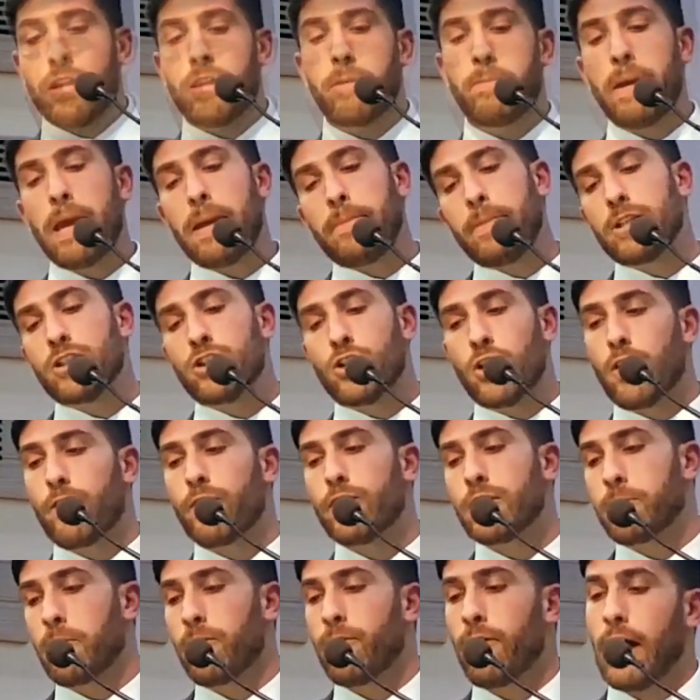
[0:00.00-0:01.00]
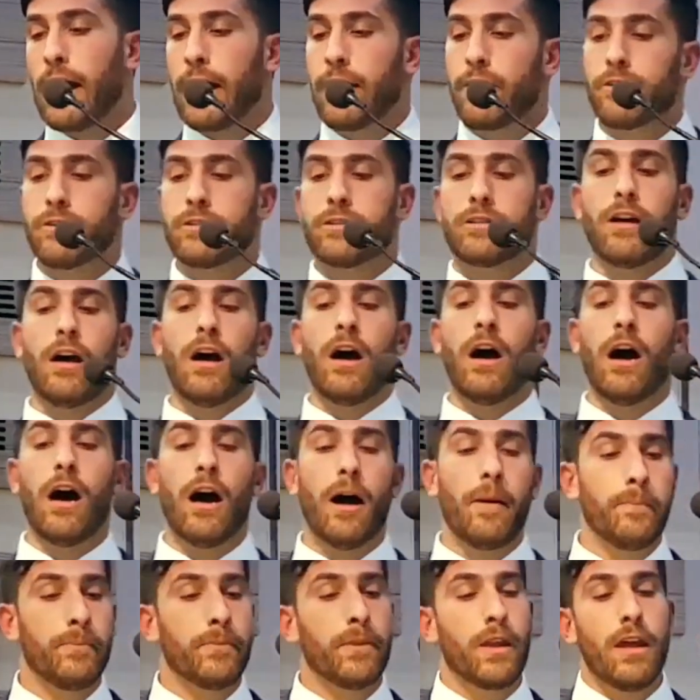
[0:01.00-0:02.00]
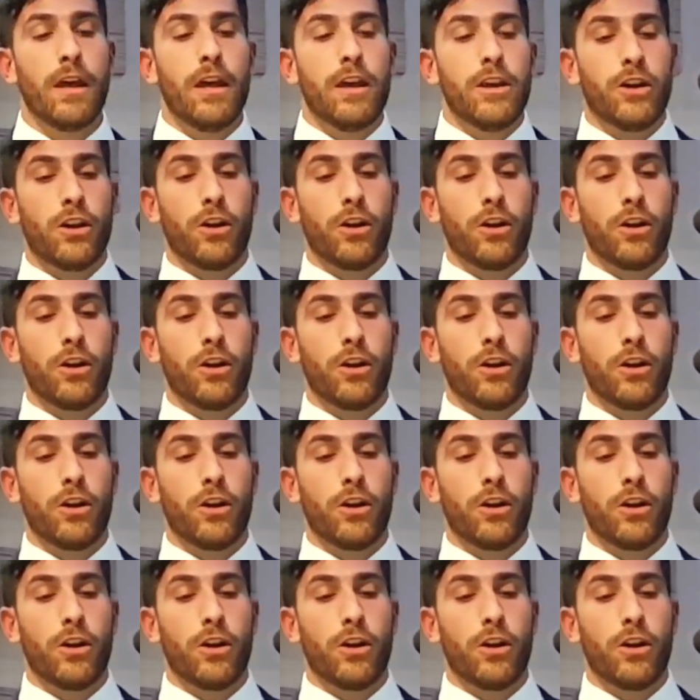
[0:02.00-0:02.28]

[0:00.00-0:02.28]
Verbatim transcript: The payment service providers, um,